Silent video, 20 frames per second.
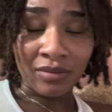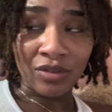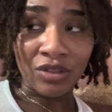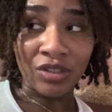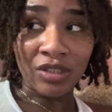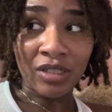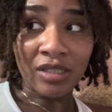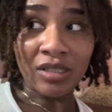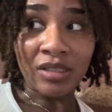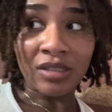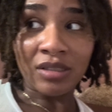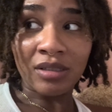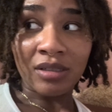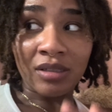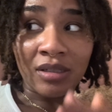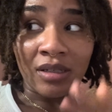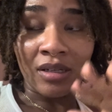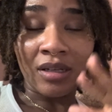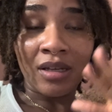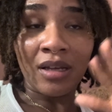Just
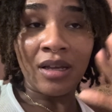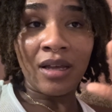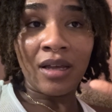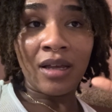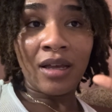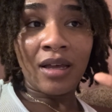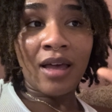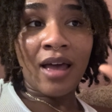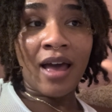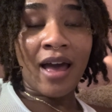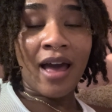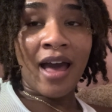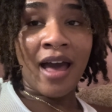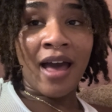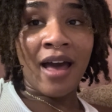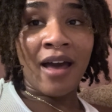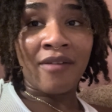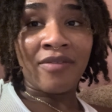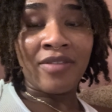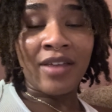to
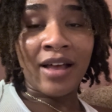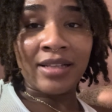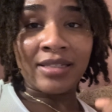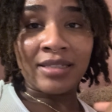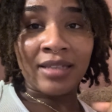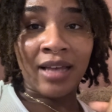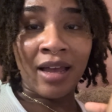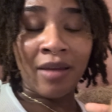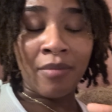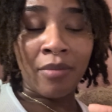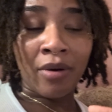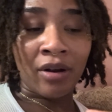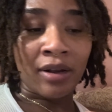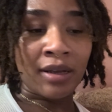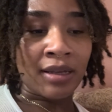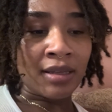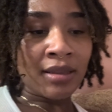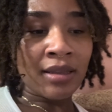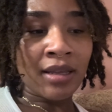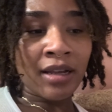have that sidebar
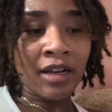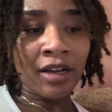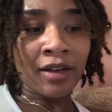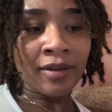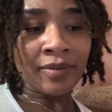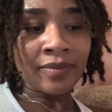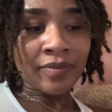in there,